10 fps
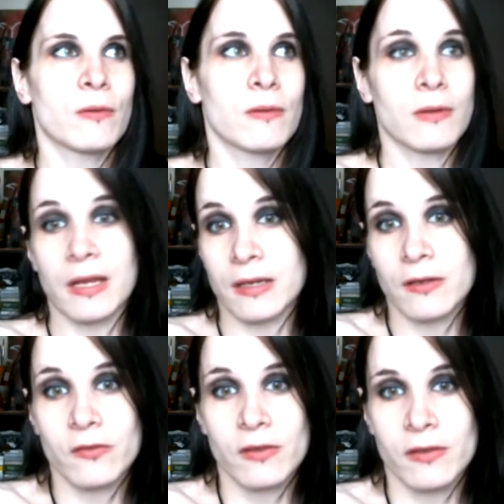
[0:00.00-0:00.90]

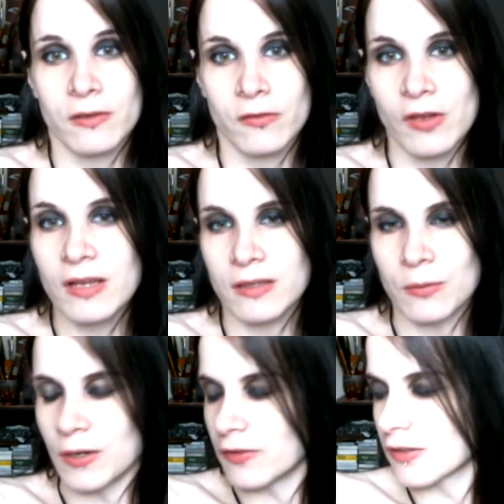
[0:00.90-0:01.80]
it's exactly
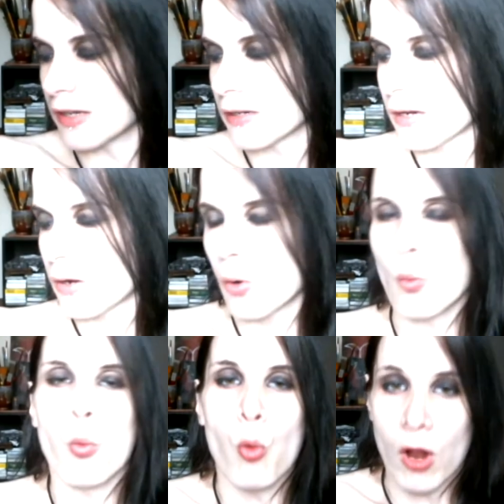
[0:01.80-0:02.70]
what I said.
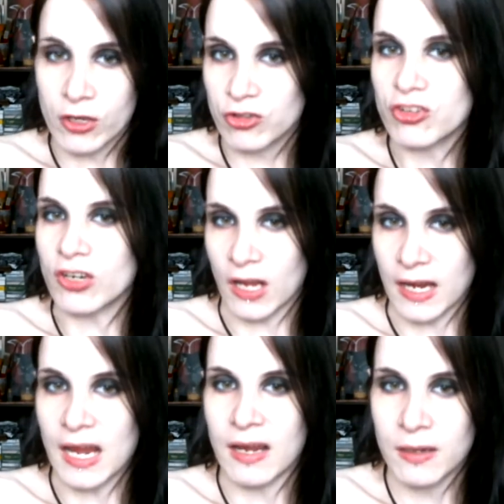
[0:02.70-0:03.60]
What should
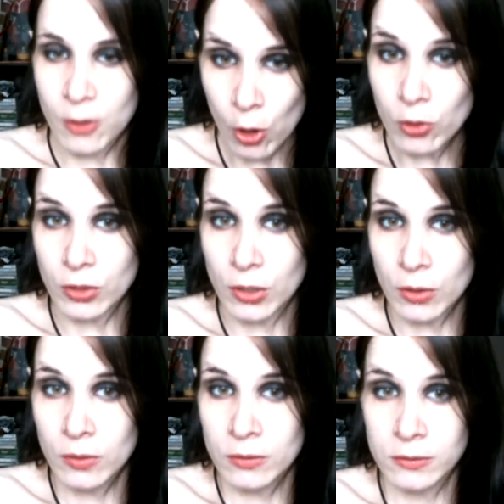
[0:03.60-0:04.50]
I call you?
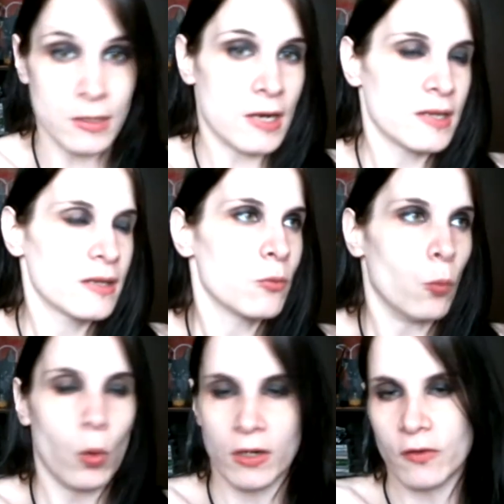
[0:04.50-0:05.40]
Not
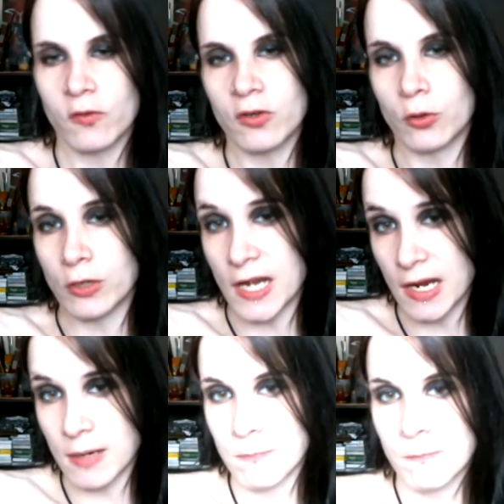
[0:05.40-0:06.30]
what is your
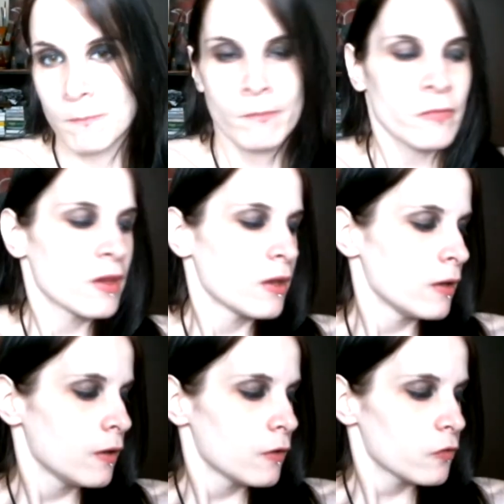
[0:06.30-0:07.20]
name?
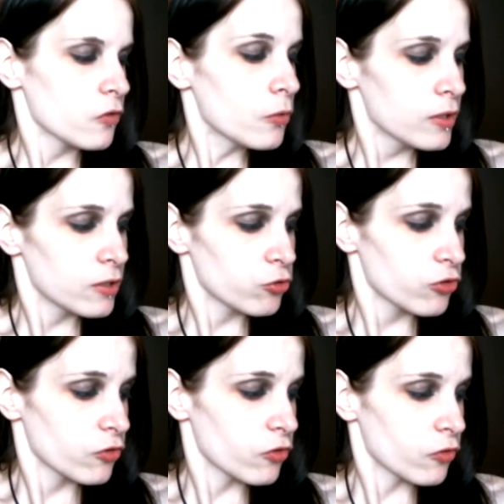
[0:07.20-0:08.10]
So he
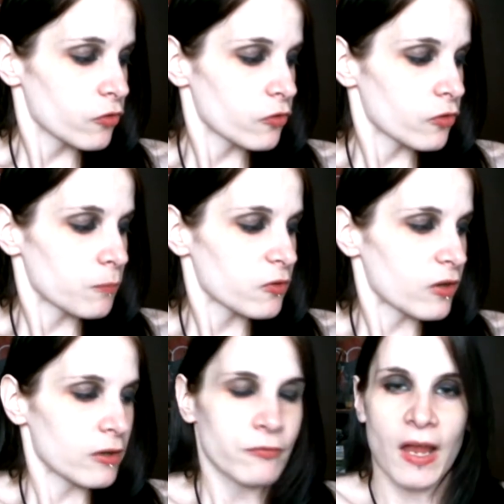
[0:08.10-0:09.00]
introduces
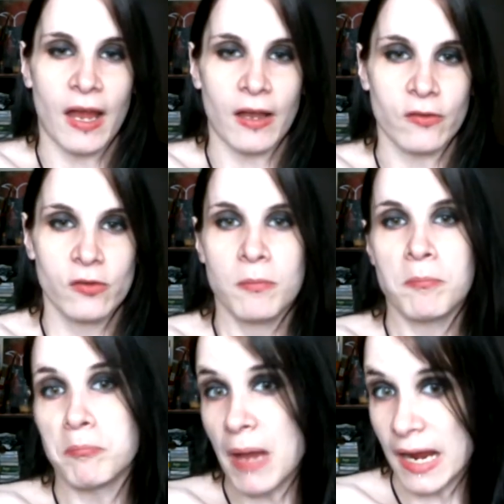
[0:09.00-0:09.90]
himself as
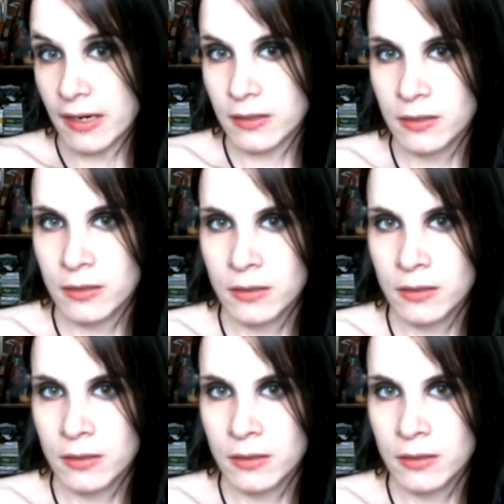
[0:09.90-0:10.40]
Mac.